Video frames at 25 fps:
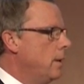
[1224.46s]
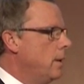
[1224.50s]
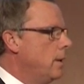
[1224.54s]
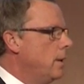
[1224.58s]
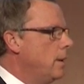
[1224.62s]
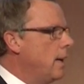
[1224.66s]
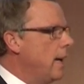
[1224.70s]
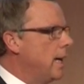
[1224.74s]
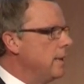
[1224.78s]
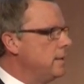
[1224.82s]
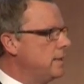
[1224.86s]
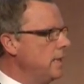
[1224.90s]

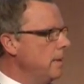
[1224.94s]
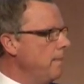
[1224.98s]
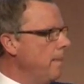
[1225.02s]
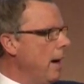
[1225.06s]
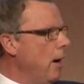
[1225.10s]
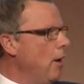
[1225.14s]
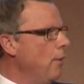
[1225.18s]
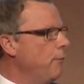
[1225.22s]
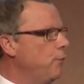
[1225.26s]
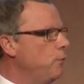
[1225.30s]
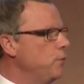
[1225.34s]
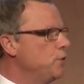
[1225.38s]
I see
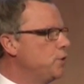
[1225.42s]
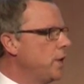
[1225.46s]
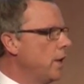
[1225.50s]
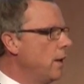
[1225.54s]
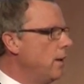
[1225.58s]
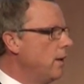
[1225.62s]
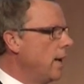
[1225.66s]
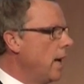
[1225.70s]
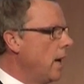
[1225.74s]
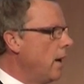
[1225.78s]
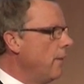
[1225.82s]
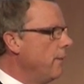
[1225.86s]
Mayor
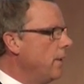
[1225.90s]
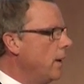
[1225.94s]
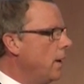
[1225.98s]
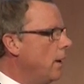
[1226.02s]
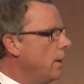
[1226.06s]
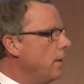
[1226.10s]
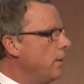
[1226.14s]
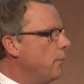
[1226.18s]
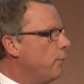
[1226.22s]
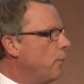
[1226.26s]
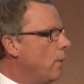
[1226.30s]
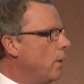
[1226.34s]
Fougere down
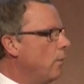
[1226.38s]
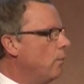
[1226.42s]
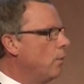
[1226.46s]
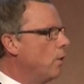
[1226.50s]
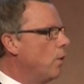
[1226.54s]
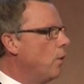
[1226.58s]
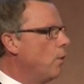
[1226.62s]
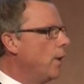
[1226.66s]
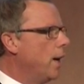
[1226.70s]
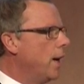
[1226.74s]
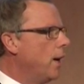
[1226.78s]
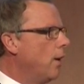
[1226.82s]
on the front
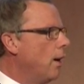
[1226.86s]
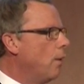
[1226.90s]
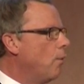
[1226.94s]
row here.